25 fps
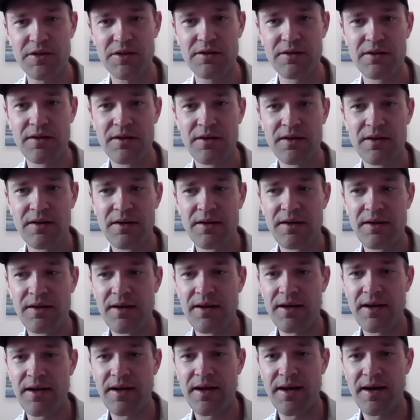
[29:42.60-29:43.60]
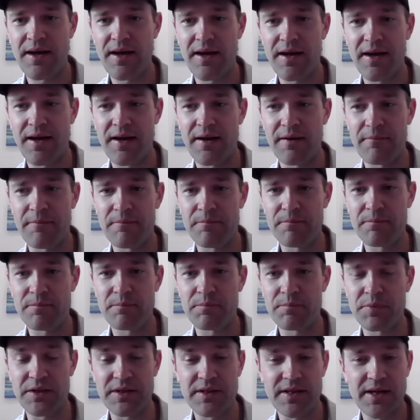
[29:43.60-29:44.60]
role for me.
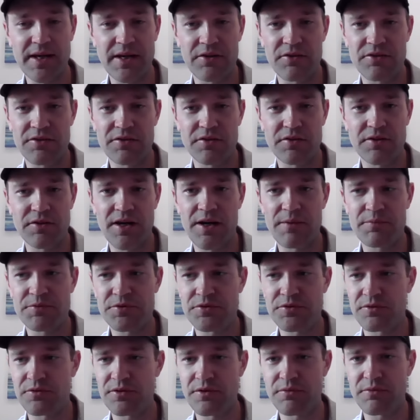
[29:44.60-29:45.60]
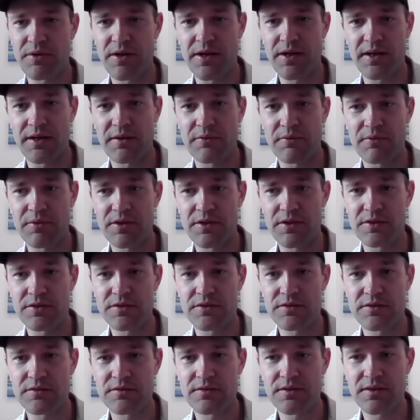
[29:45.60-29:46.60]
Um, but yeah, you're, you're absolutely right. It
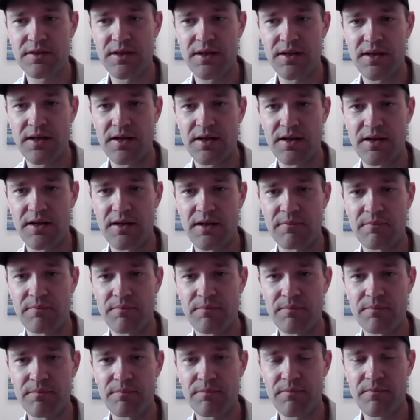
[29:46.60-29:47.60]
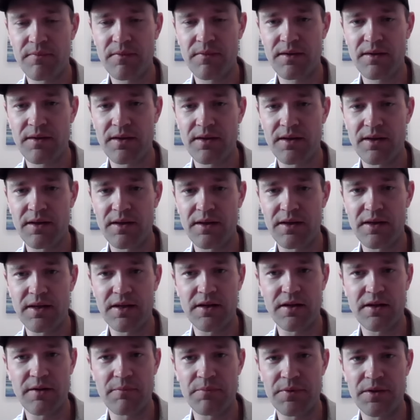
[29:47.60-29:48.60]
was, um, it, it,
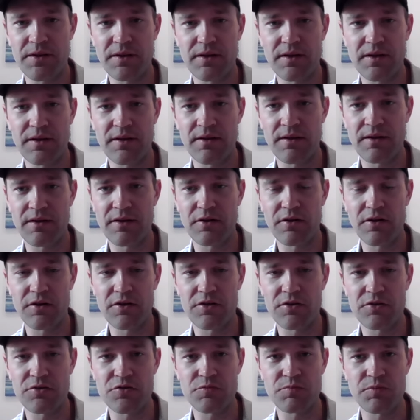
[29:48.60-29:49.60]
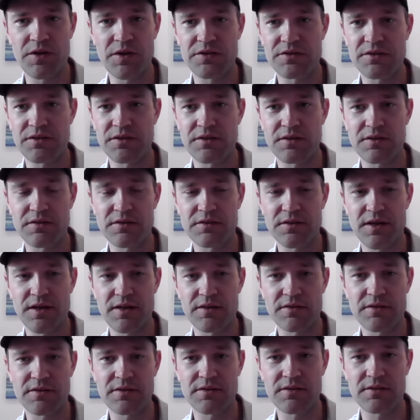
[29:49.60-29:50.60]
ended up being a, a, a huge blessing in
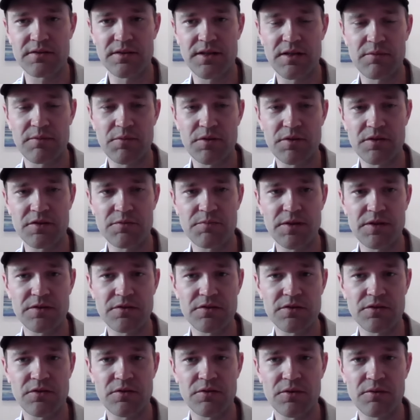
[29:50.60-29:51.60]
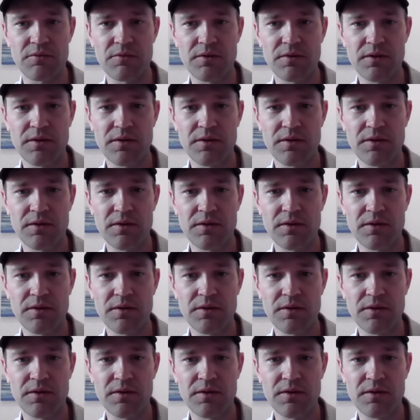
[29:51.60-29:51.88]
disguise because it gave me the space to go and